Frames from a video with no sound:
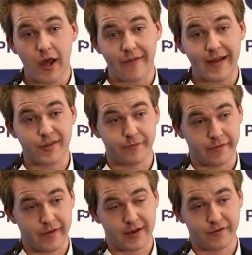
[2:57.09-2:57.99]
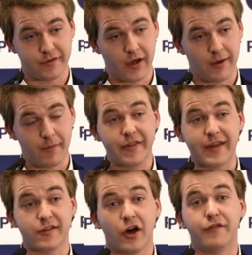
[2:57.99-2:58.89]
And that's something that um, I
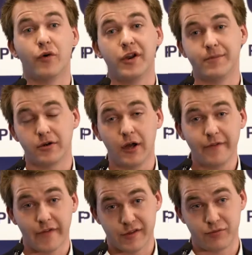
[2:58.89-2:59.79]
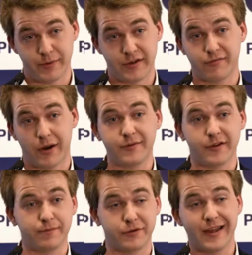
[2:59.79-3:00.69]
think is unavoidable that this will be
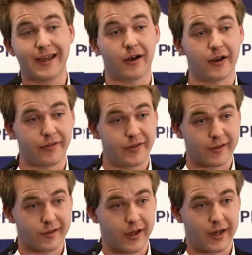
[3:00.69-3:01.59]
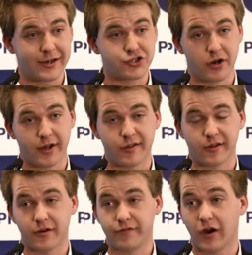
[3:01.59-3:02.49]
disrupted, particularly in things like electronics
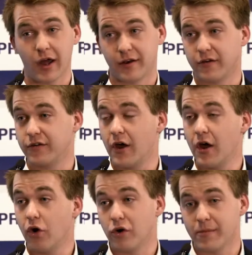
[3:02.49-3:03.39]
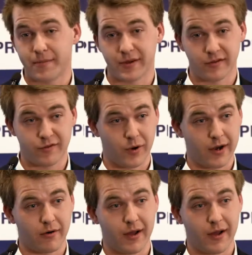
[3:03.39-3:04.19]
and, and automobiles, where